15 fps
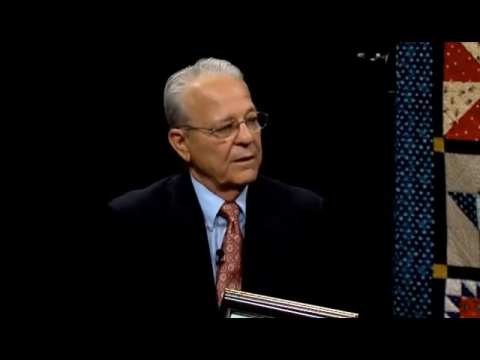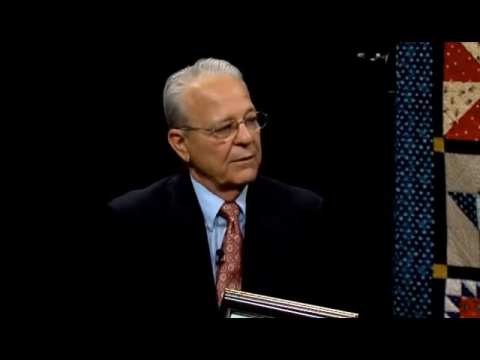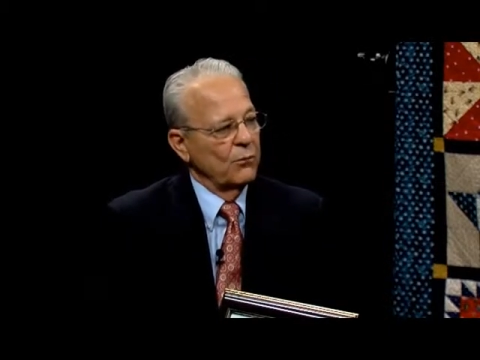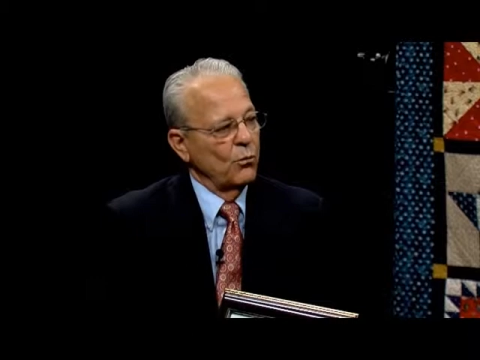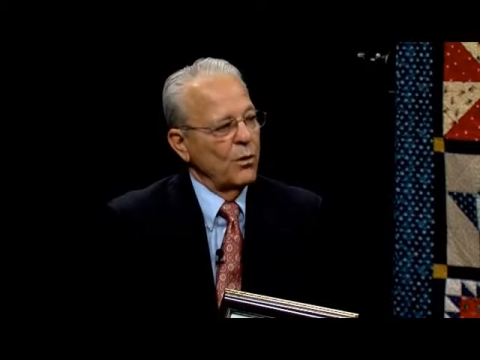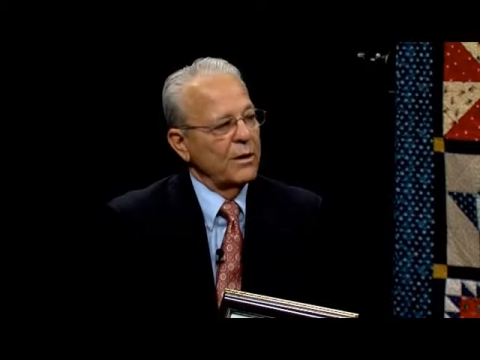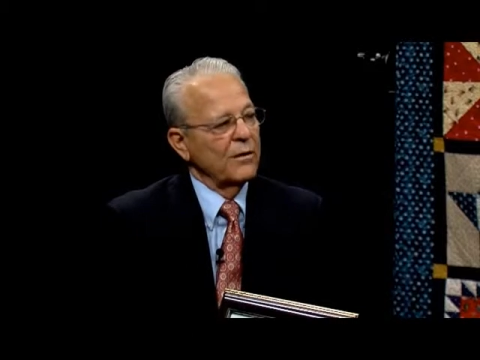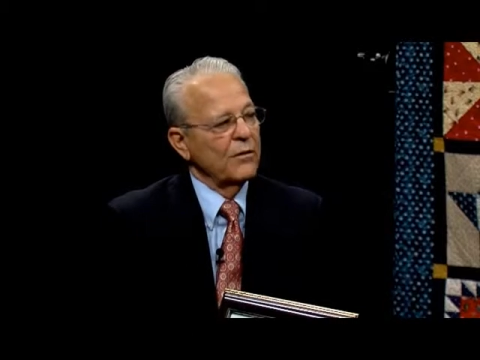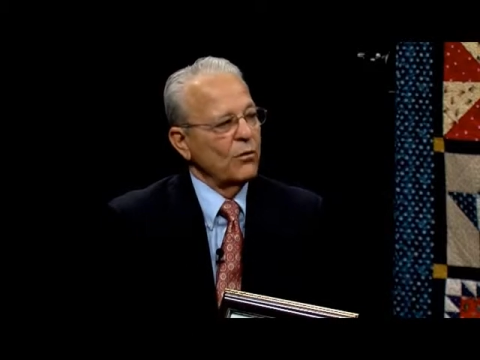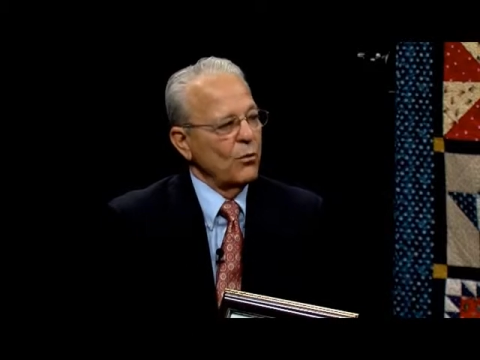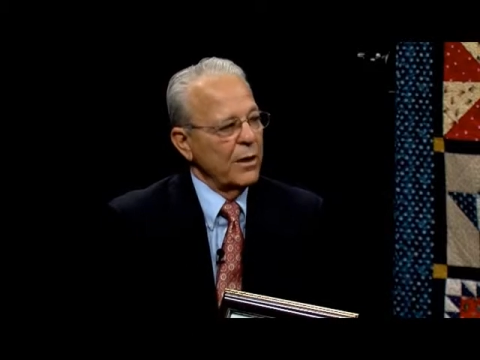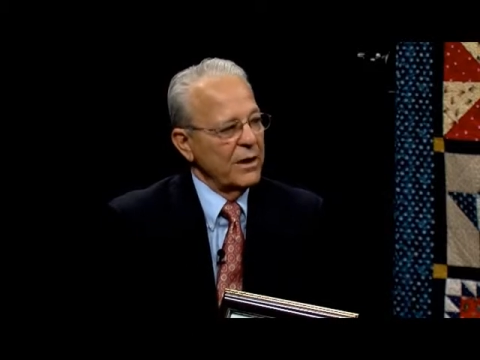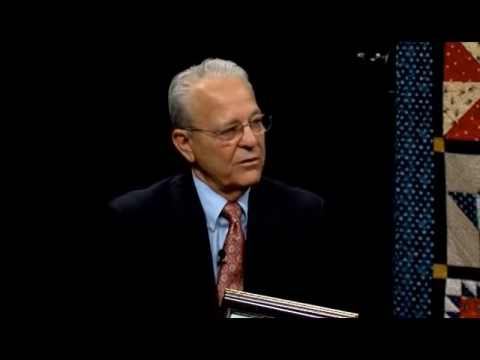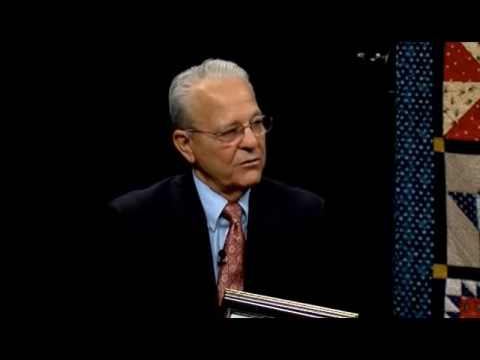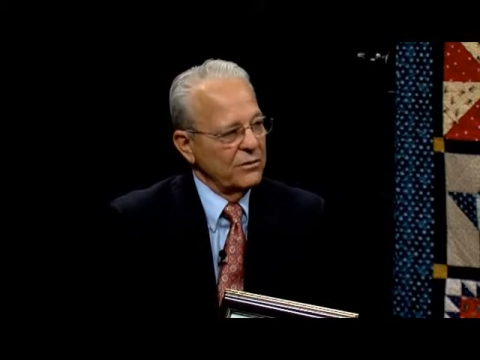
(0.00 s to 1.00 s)
one of the
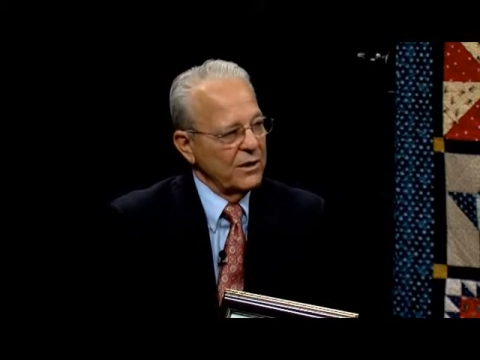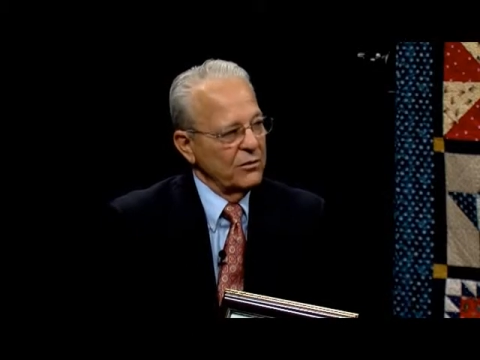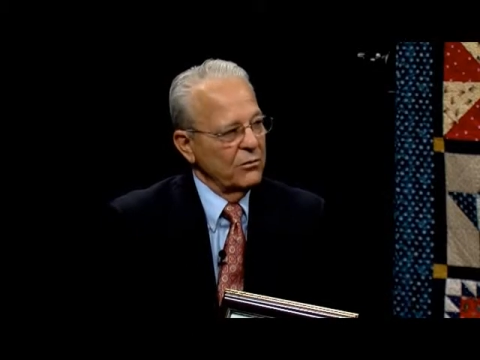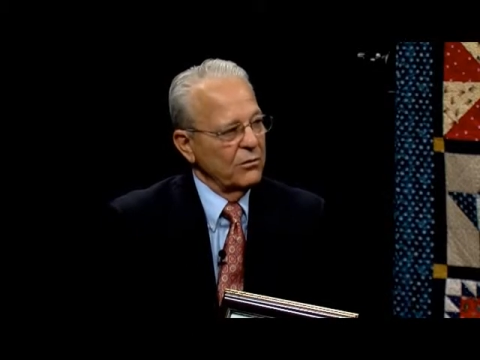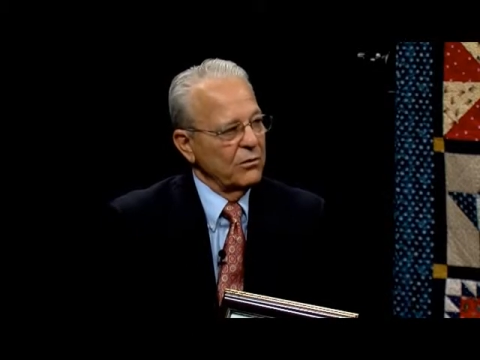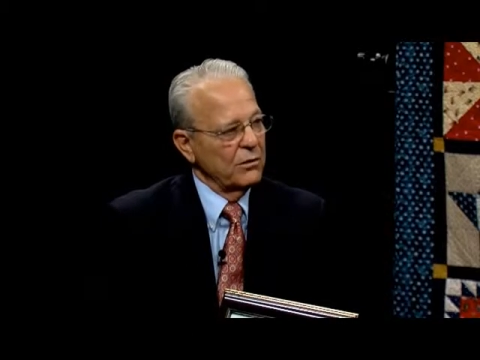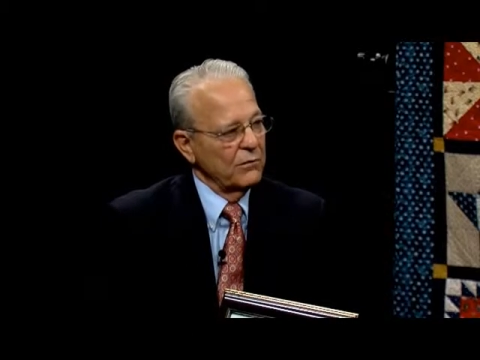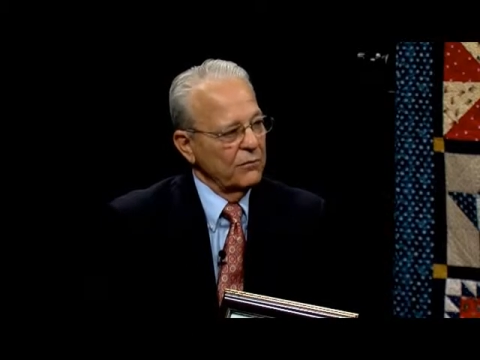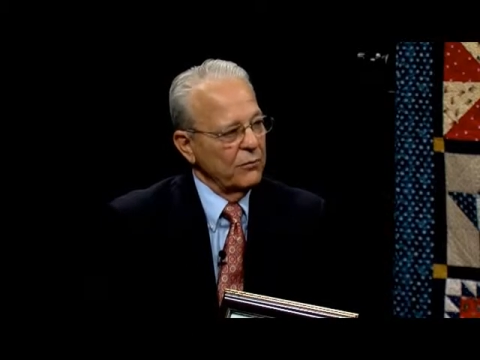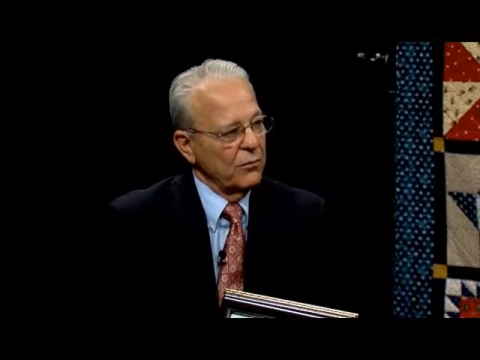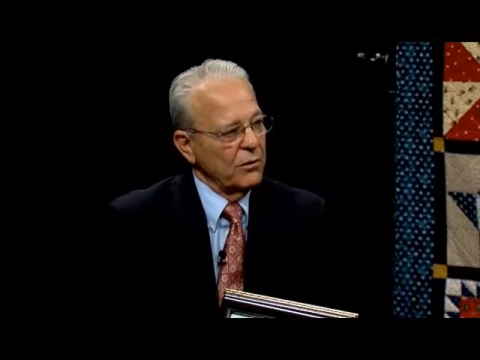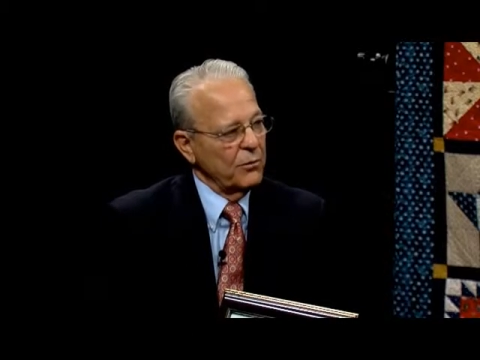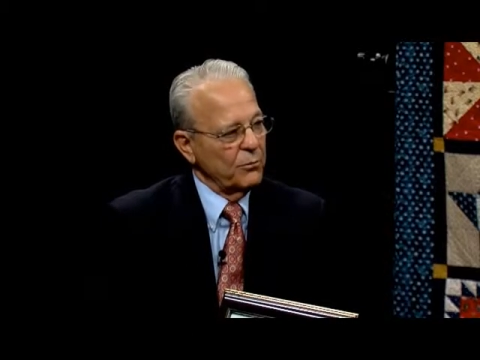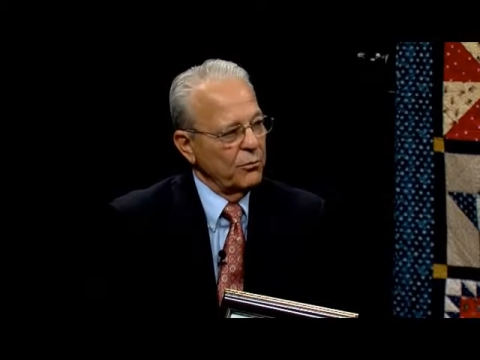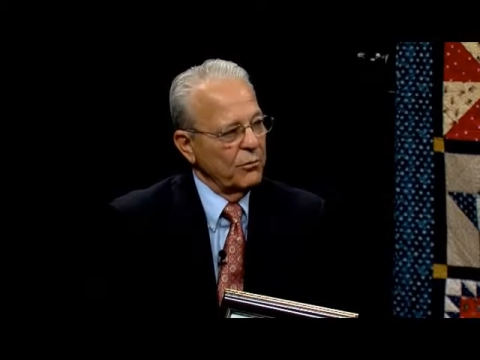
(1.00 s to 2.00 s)
ways that you can
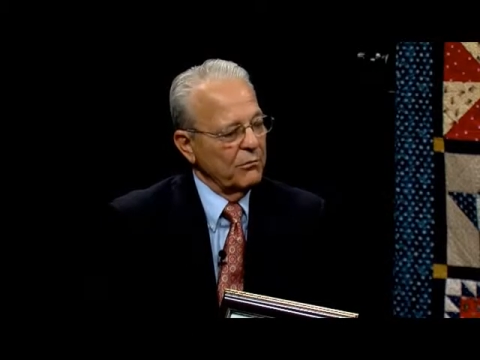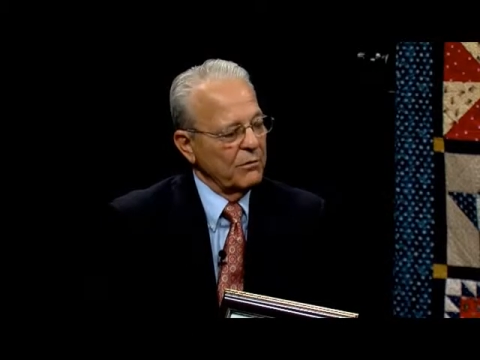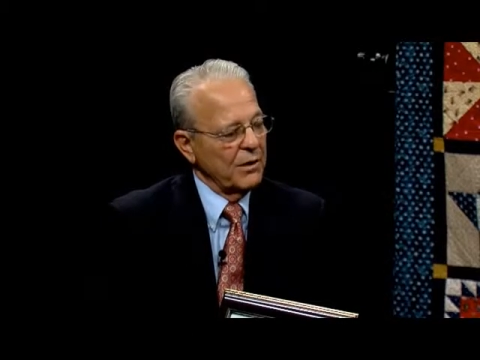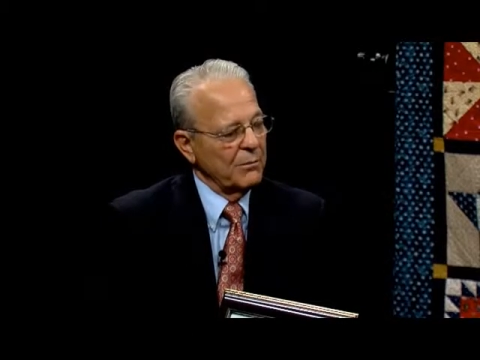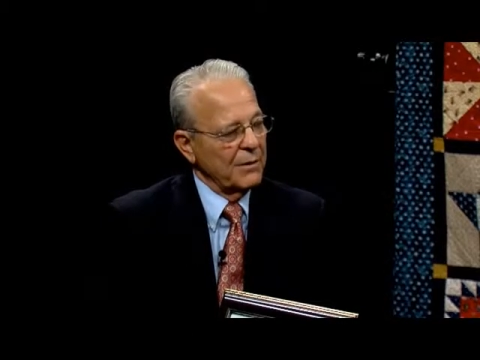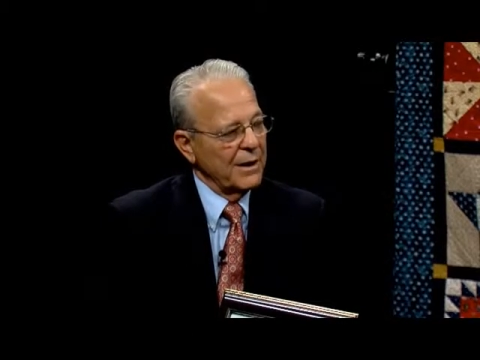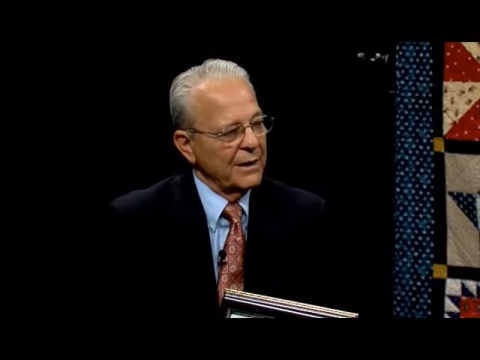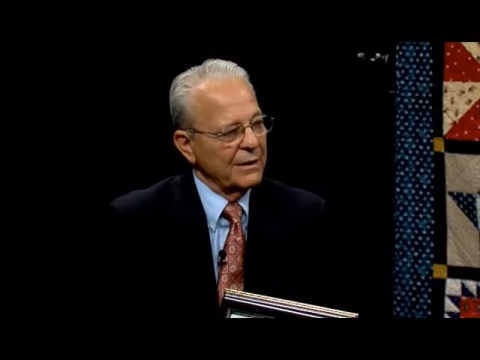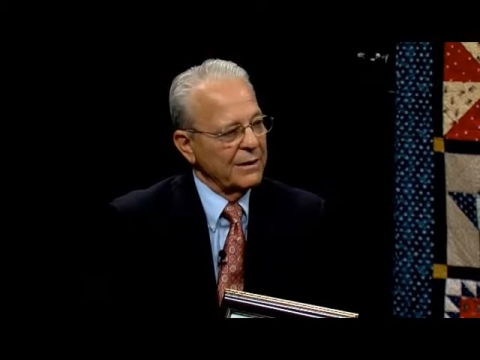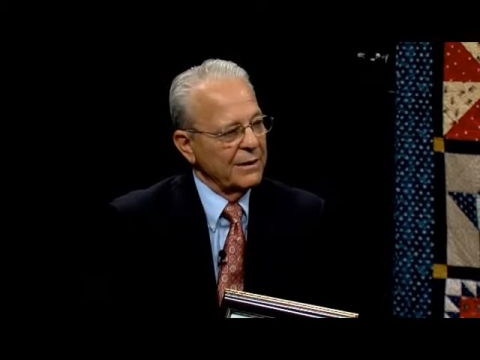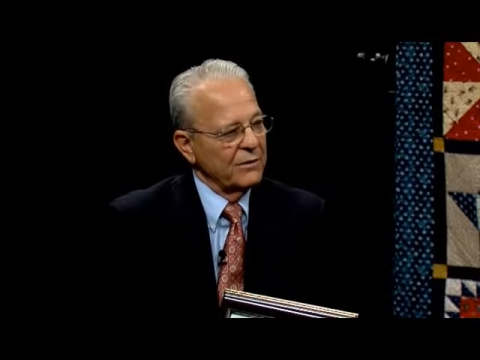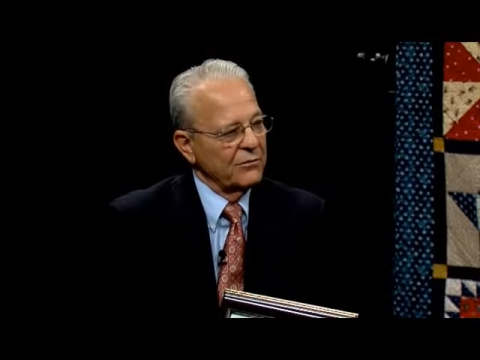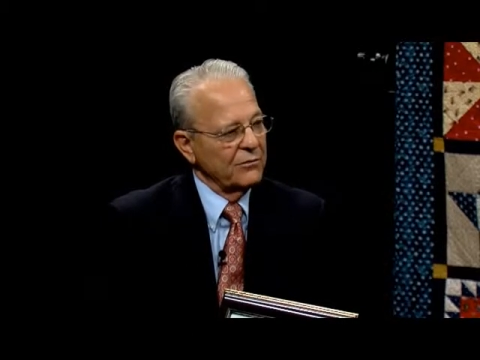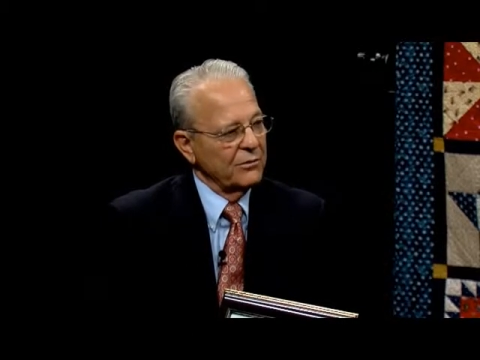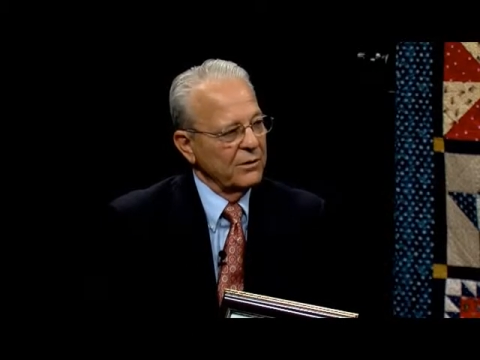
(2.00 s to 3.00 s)
afford a program like
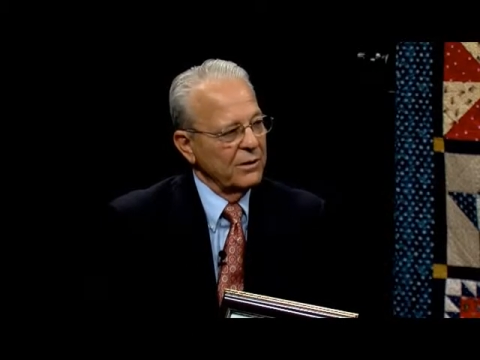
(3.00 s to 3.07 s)
this.